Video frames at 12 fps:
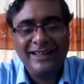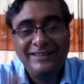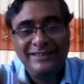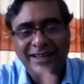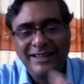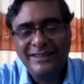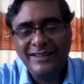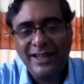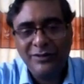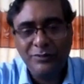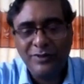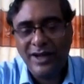That is
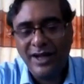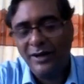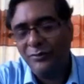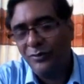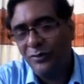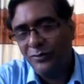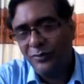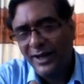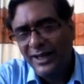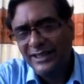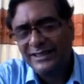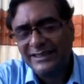
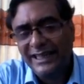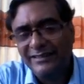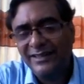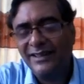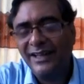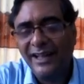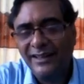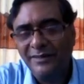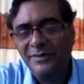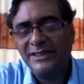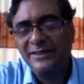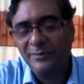why I say the diagram
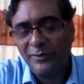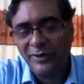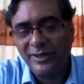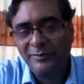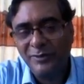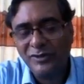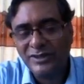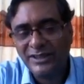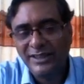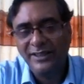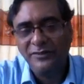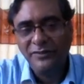is important, because
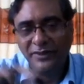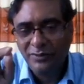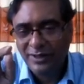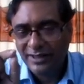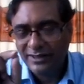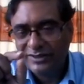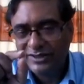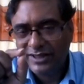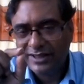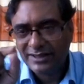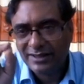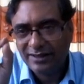if you can
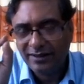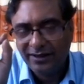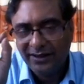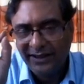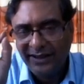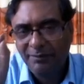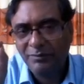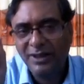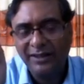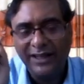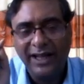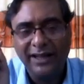just keep the
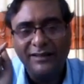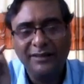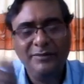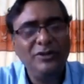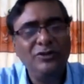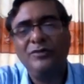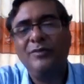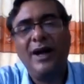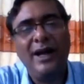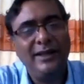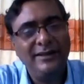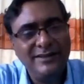diagram in your
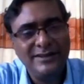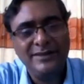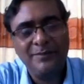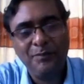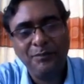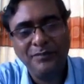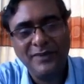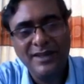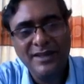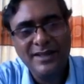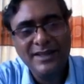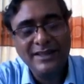mind,
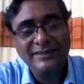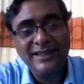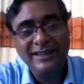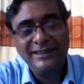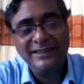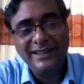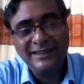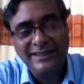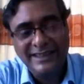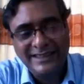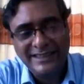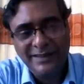then the
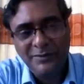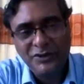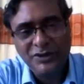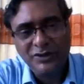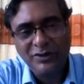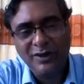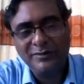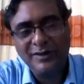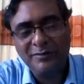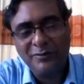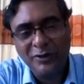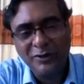description of the
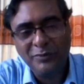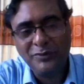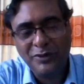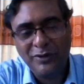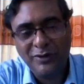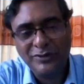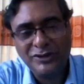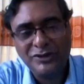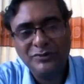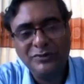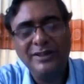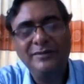
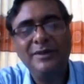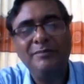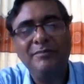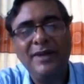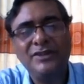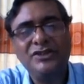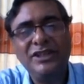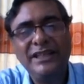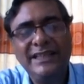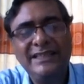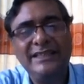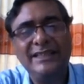monophthongs will be much
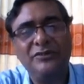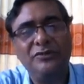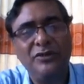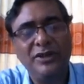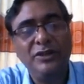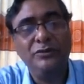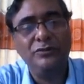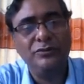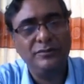easier for you.